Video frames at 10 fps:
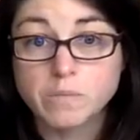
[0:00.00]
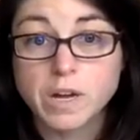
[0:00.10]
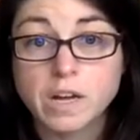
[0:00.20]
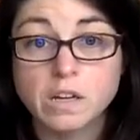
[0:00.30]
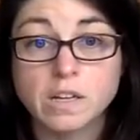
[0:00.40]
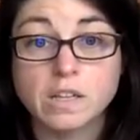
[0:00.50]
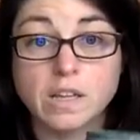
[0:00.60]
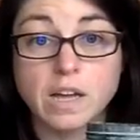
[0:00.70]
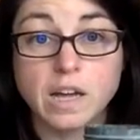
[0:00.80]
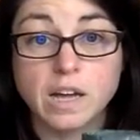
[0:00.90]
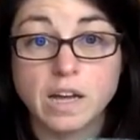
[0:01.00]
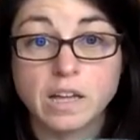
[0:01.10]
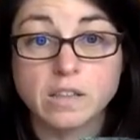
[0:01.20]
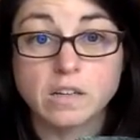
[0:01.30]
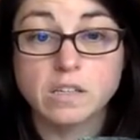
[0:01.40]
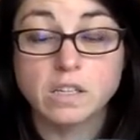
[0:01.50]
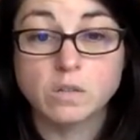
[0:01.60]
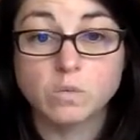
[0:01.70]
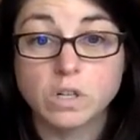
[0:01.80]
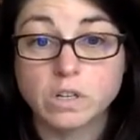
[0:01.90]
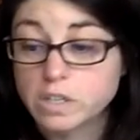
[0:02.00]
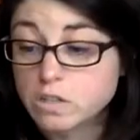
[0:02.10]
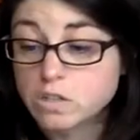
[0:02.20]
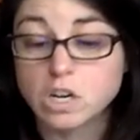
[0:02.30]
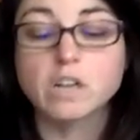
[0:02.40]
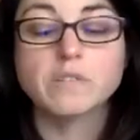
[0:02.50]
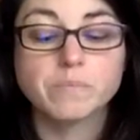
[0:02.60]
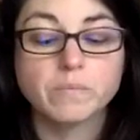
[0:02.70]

palette and the clean water in your jar.